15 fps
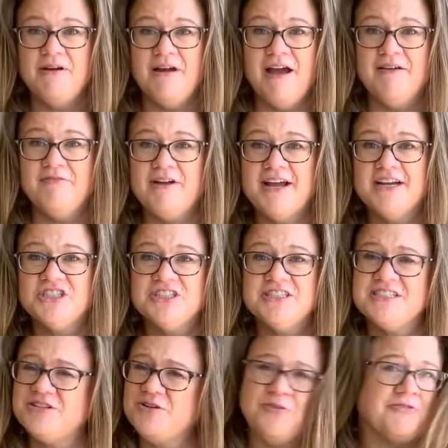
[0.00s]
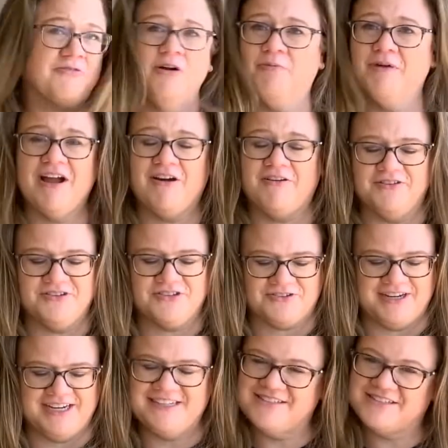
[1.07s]
have radishes, don't throw away all those
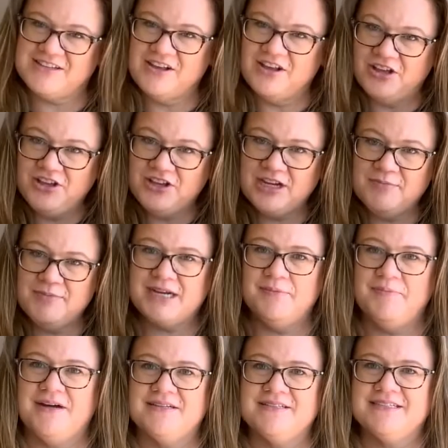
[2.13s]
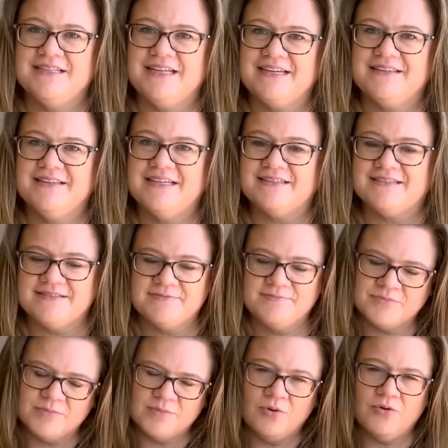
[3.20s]
greens. You can make a pasta like this.
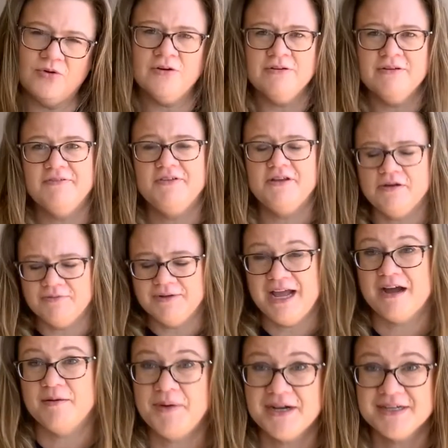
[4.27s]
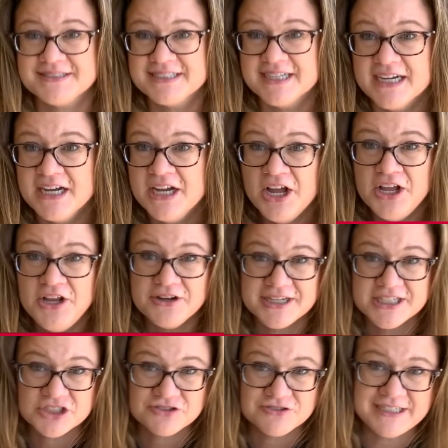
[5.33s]
Or if you don't want to have pasta, you
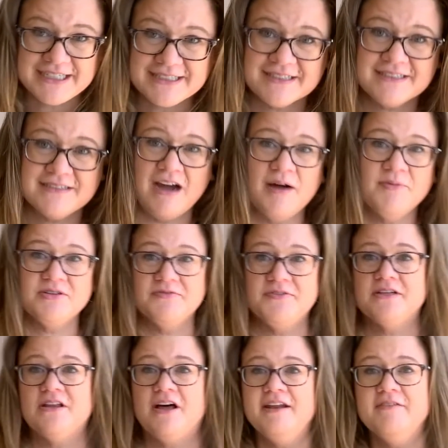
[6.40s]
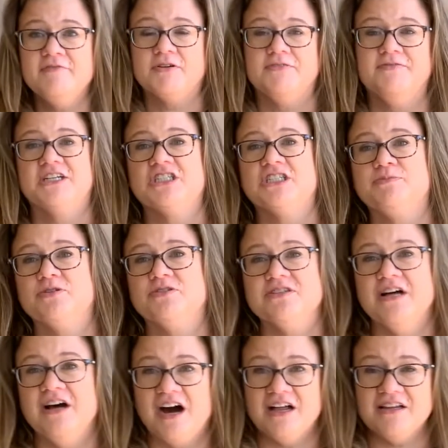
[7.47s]
can treat the tops of a lot of root
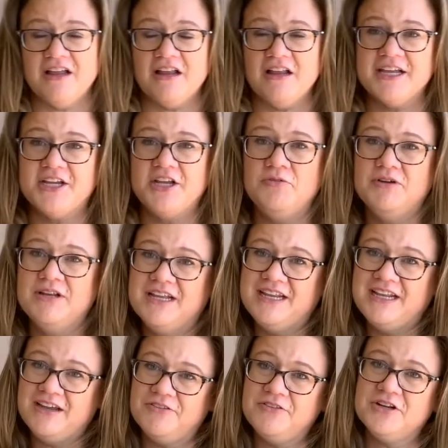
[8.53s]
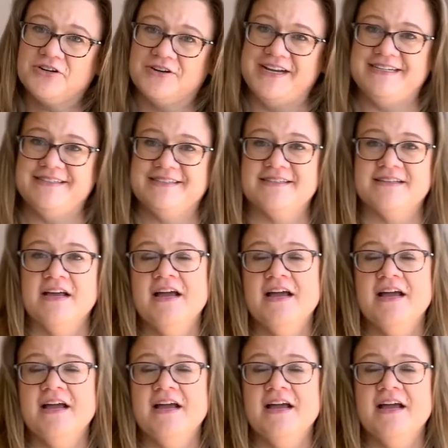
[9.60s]
vegetables a lot like you would any other greens.